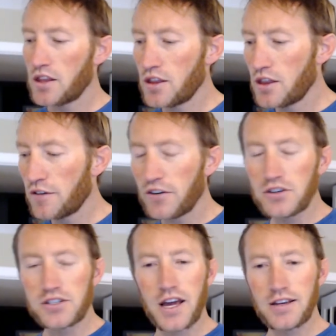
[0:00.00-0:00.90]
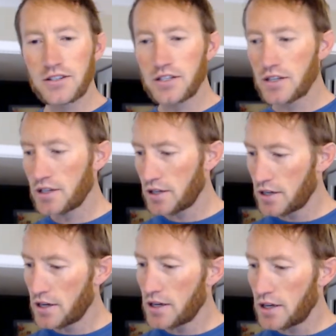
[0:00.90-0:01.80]
the first taste,
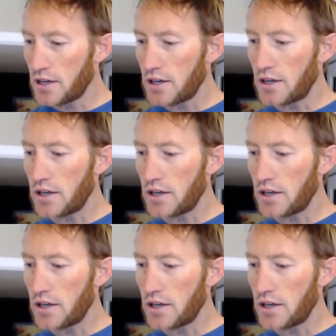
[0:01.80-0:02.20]
it,